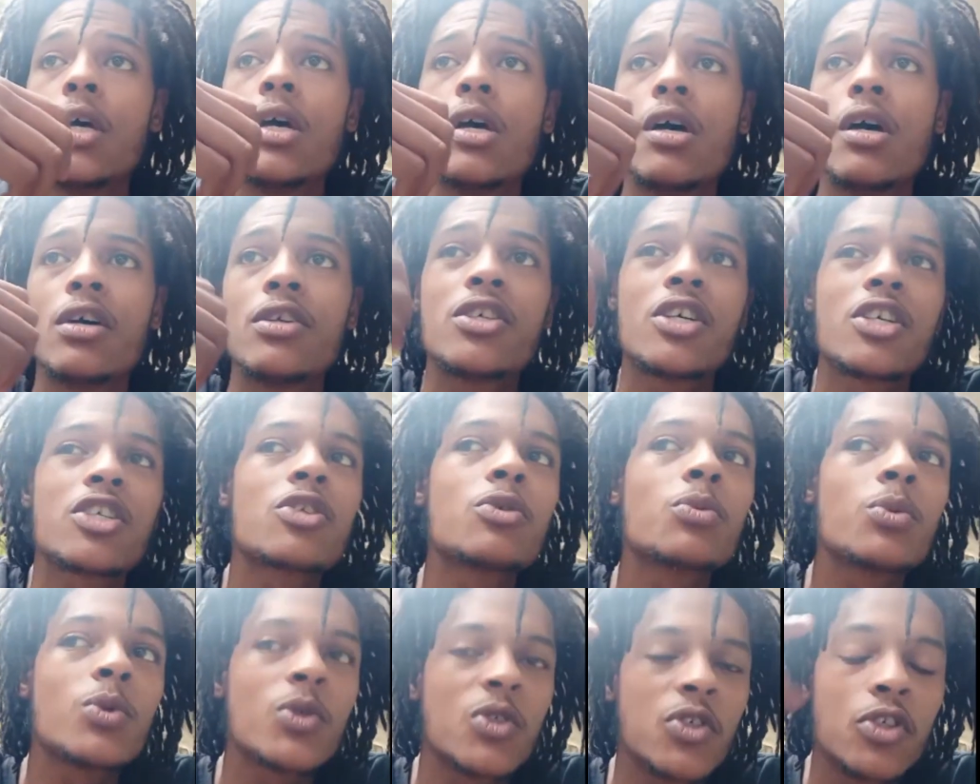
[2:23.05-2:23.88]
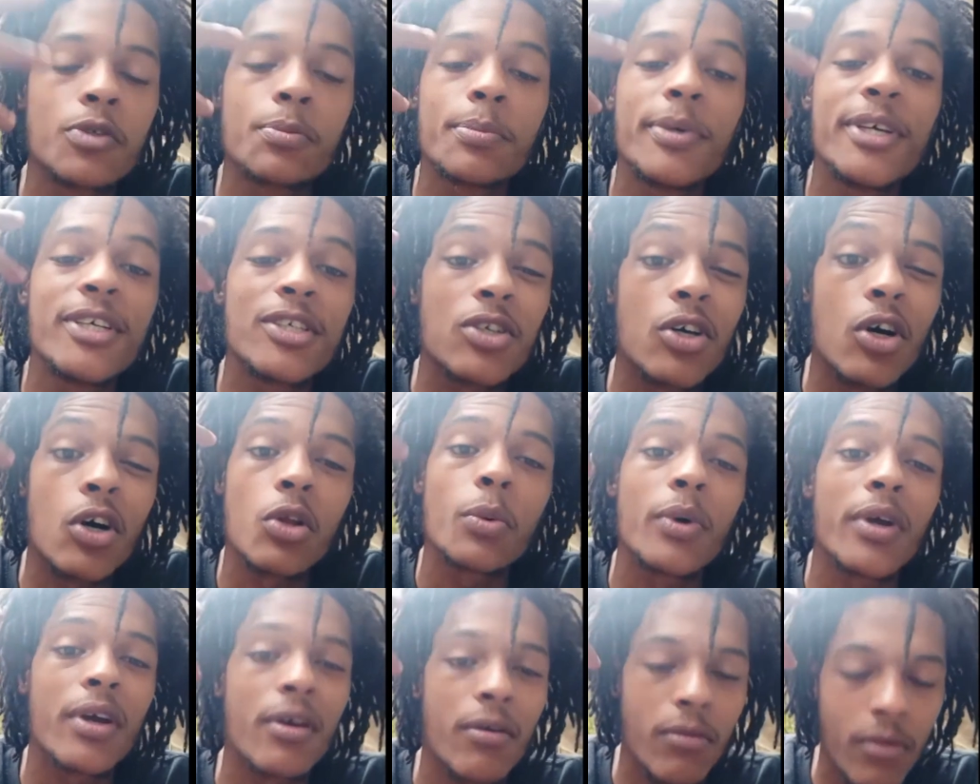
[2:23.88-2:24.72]
adjustable suspension all the
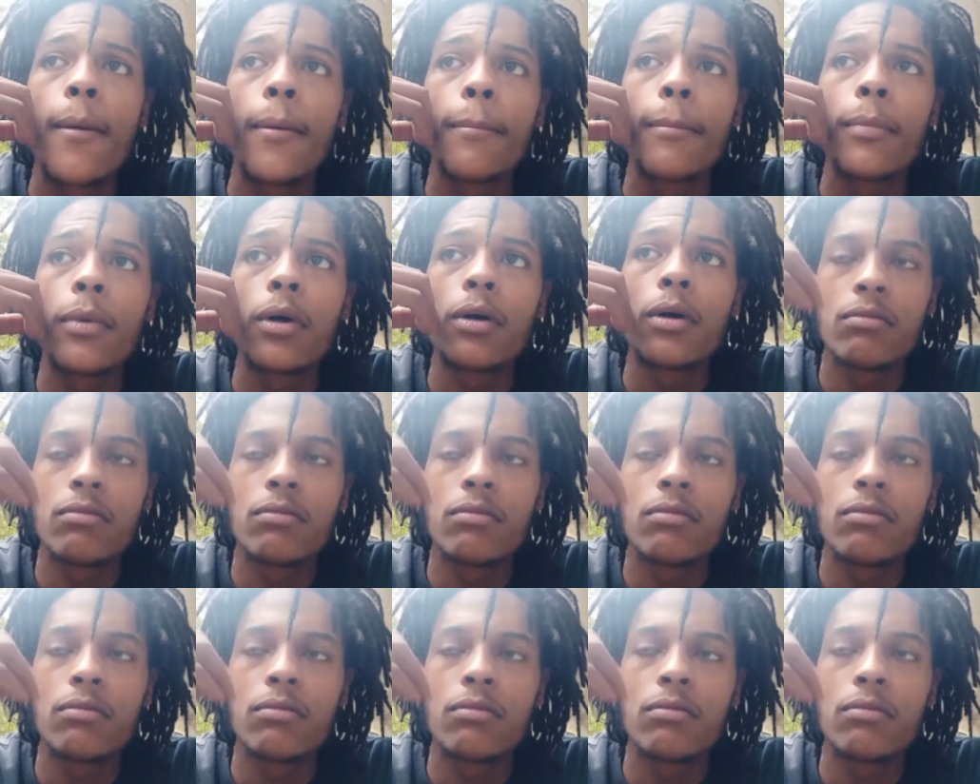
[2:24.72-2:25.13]
way around.